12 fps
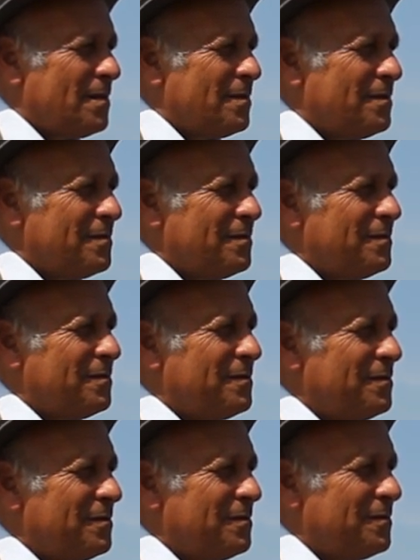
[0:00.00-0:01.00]

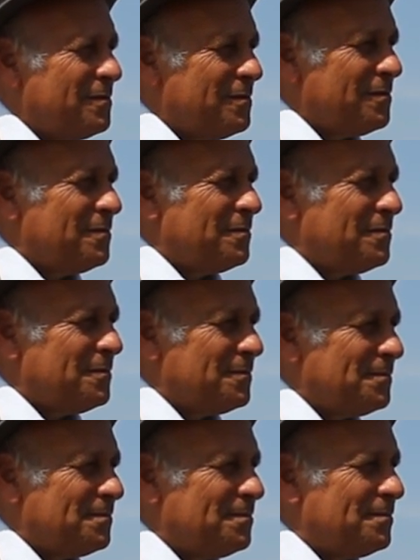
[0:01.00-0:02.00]

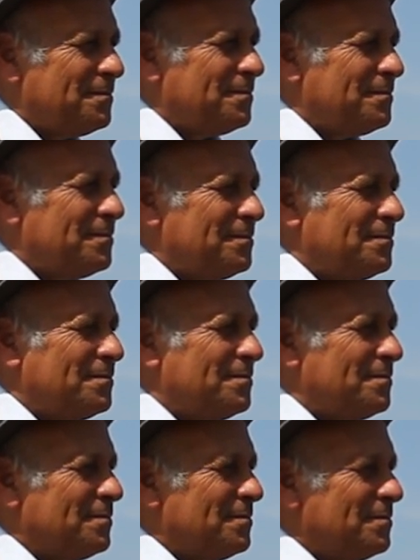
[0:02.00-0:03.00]

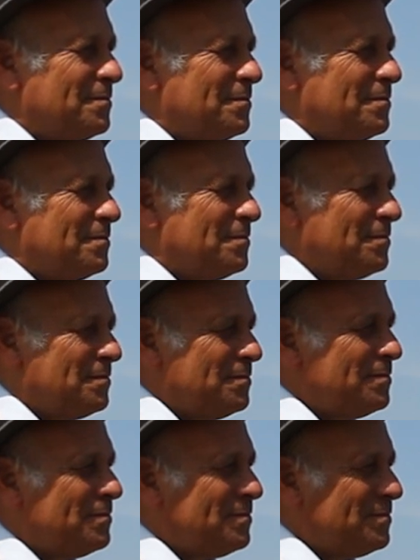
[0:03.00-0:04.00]

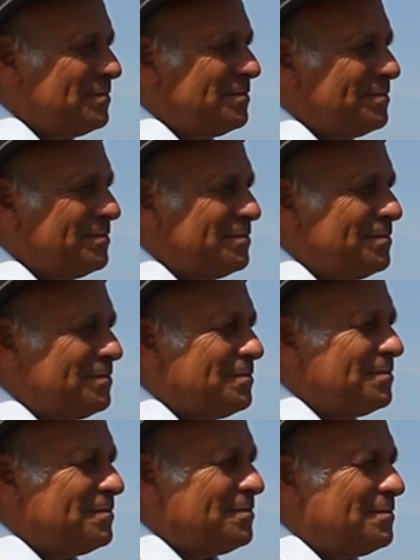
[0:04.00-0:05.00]

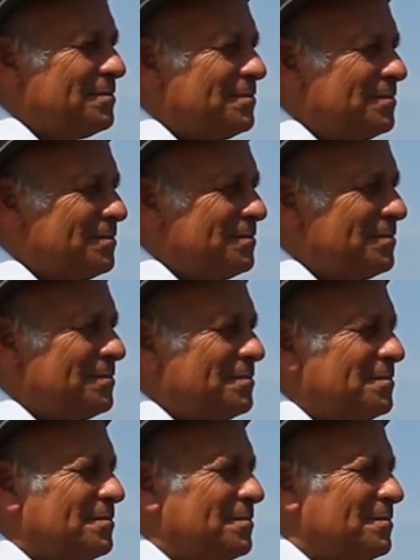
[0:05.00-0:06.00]

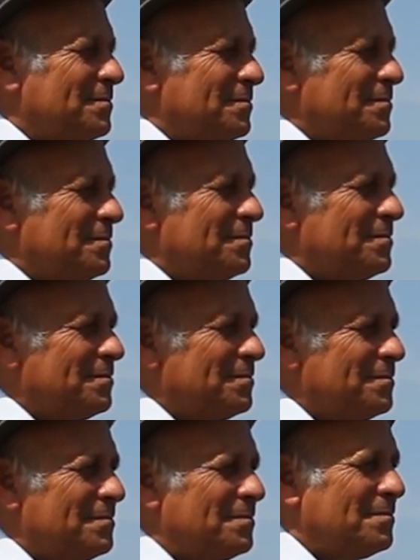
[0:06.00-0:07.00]

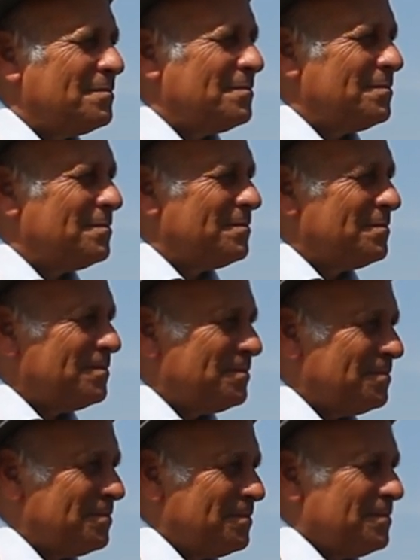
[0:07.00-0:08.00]
This person isn't speaking.